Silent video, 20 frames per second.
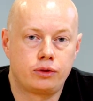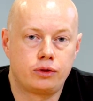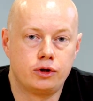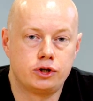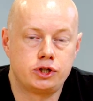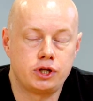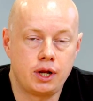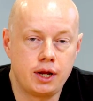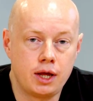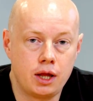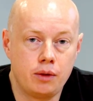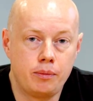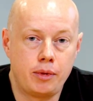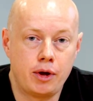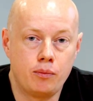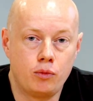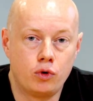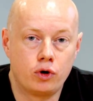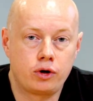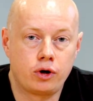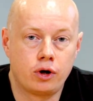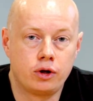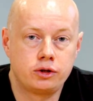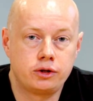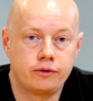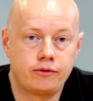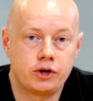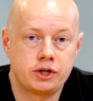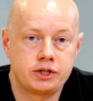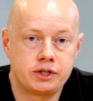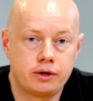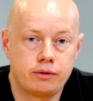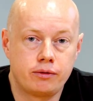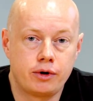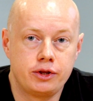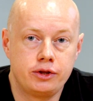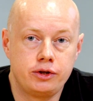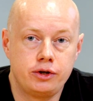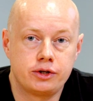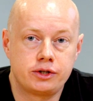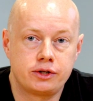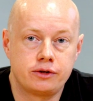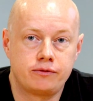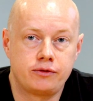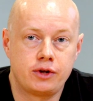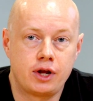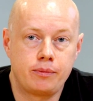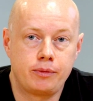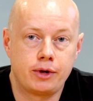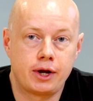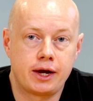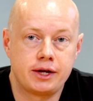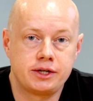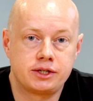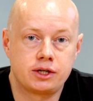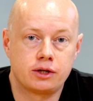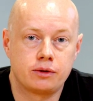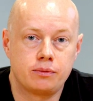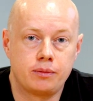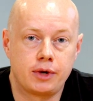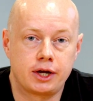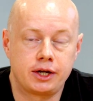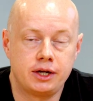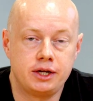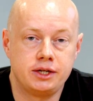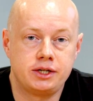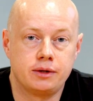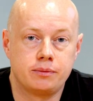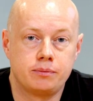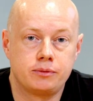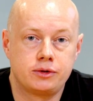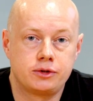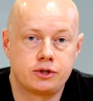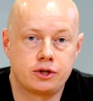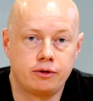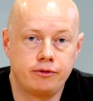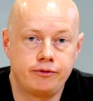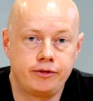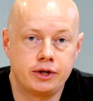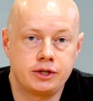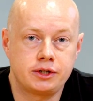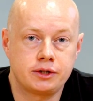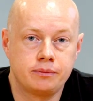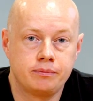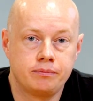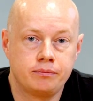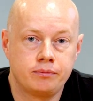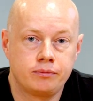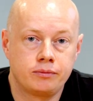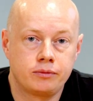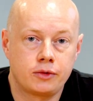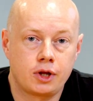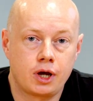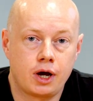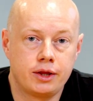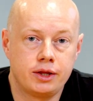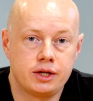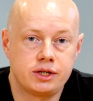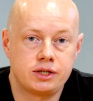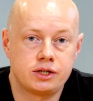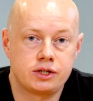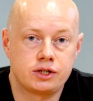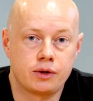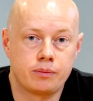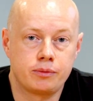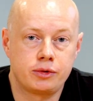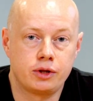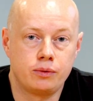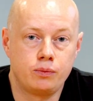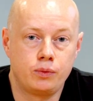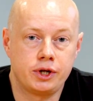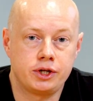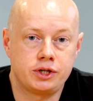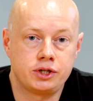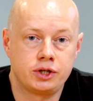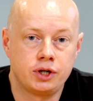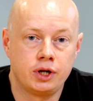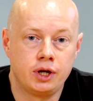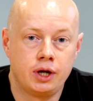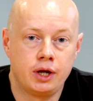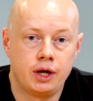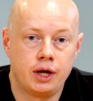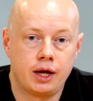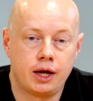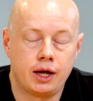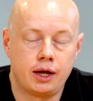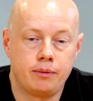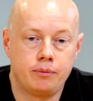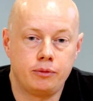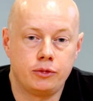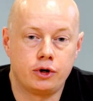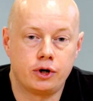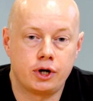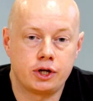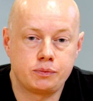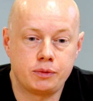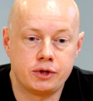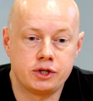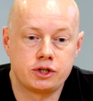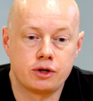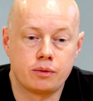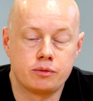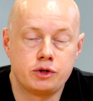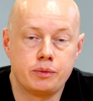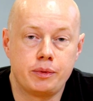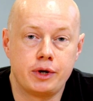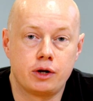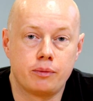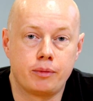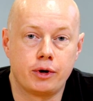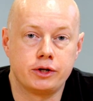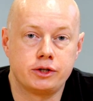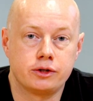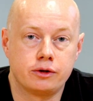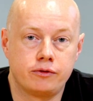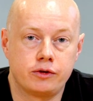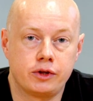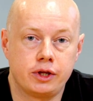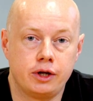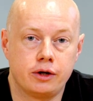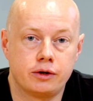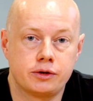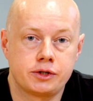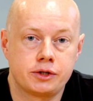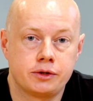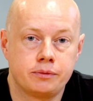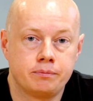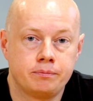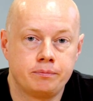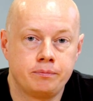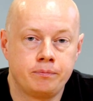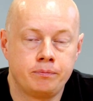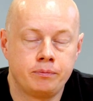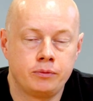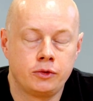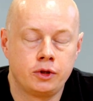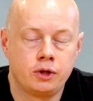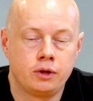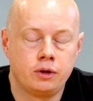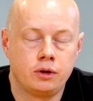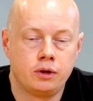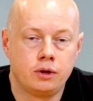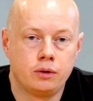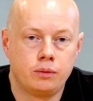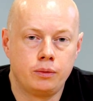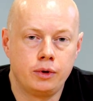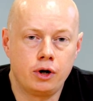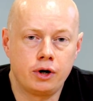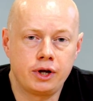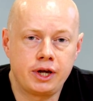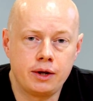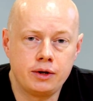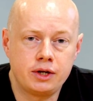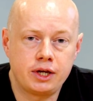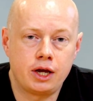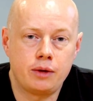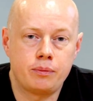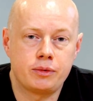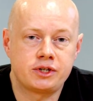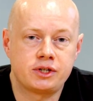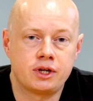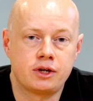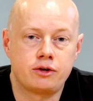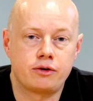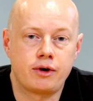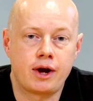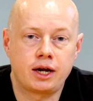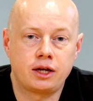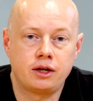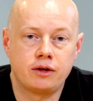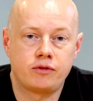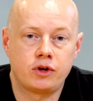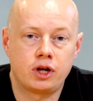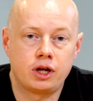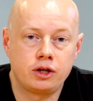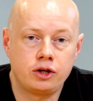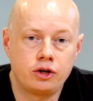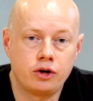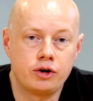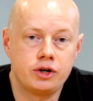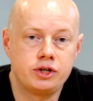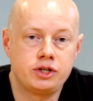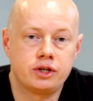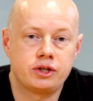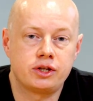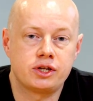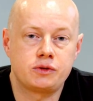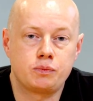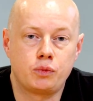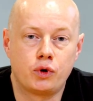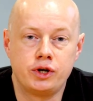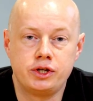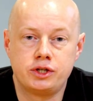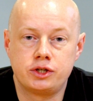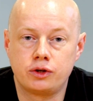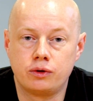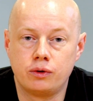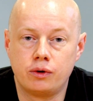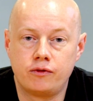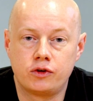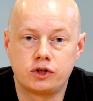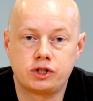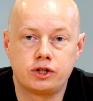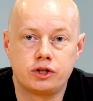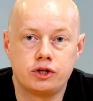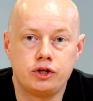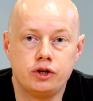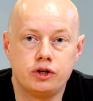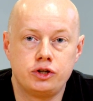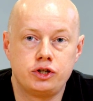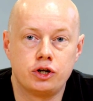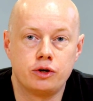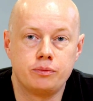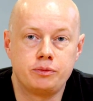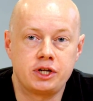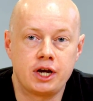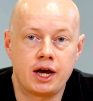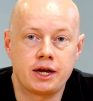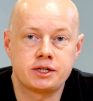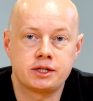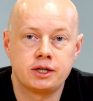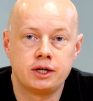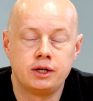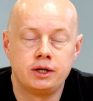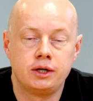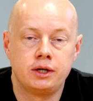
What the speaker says: There's a little bit more controversy around the use of nebulized magnesium sulfate, and this is something which there has been some debate about over the years. We are keen to keep this interactive, and I'd encourage you at this point to go over to the YouTube chat